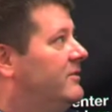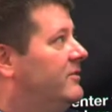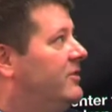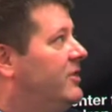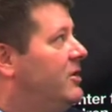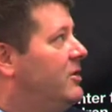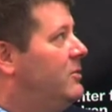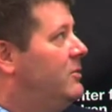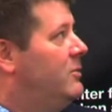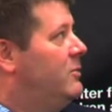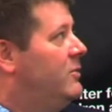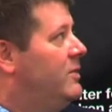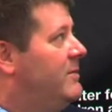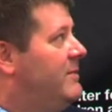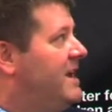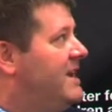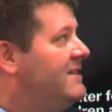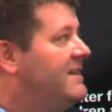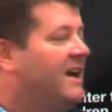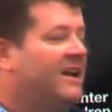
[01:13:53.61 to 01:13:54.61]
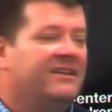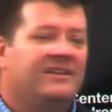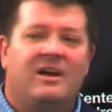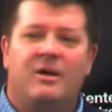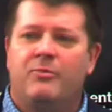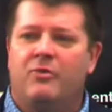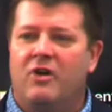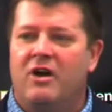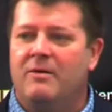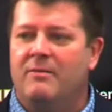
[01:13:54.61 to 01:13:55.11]
So we made that as
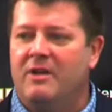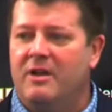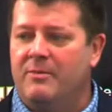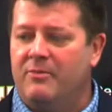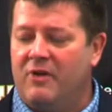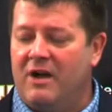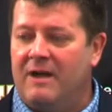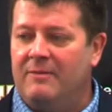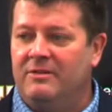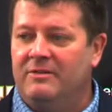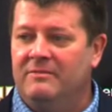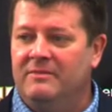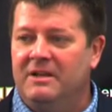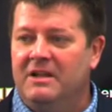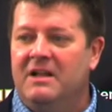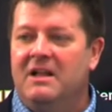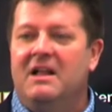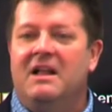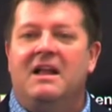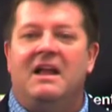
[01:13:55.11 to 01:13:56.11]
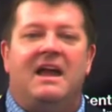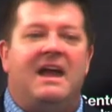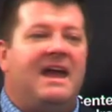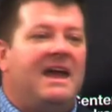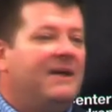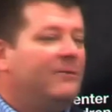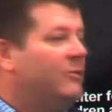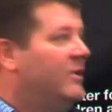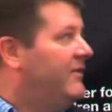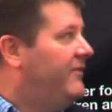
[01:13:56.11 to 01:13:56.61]
our primary problem.
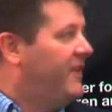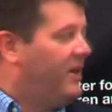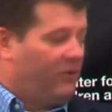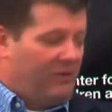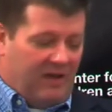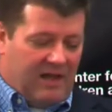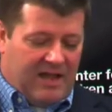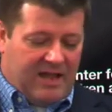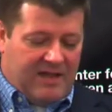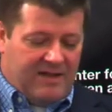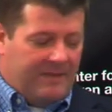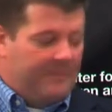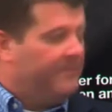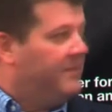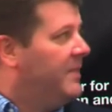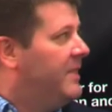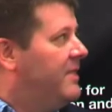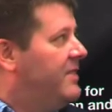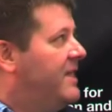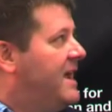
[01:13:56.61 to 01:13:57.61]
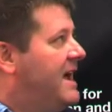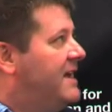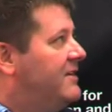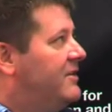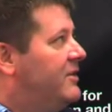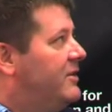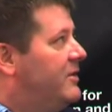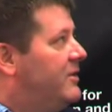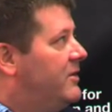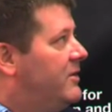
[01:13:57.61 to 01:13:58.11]
And we felt like
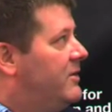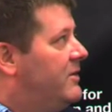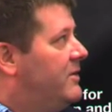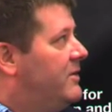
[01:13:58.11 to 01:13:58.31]
that